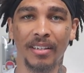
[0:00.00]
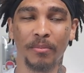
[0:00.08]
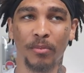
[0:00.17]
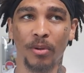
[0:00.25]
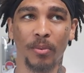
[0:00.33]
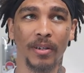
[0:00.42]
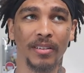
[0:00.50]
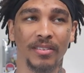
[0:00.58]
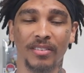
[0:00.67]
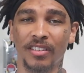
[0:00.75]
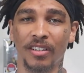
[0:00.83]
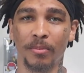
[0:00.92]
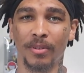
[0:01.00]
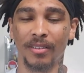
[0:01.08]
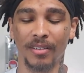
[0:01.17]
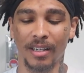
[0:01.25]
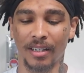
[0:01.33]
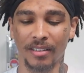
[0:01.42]
more wins or so, but
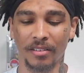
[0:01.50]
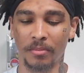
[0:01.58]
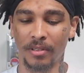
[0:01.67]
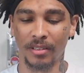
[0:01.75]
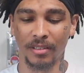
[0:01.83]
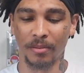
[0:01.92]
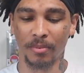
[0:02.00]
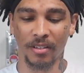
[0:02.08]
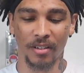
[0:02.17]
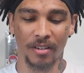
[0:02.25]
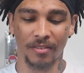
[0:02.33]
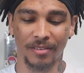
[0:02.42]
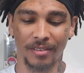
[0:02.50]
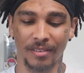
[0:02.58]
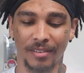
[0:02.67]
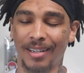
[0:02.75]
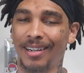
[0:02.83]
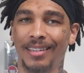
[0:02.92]
they're not going to be in the playoffs.
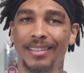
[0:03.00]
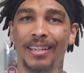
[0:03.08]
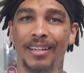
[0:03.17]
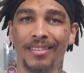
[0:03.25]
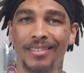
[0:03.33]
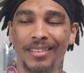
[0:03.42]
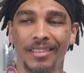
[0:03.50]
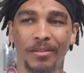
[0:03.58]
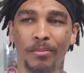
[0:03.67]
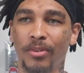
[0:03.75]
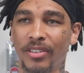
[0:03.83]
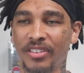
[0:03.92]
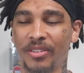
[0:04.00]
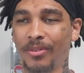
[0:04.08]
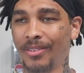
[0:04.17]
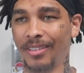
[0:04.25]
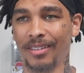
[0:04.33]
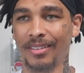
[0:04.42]
I highly doubt it. Dylan Brooks
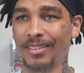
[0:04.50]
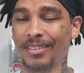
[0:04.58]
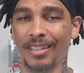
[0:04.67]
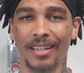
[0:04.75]
going there, it's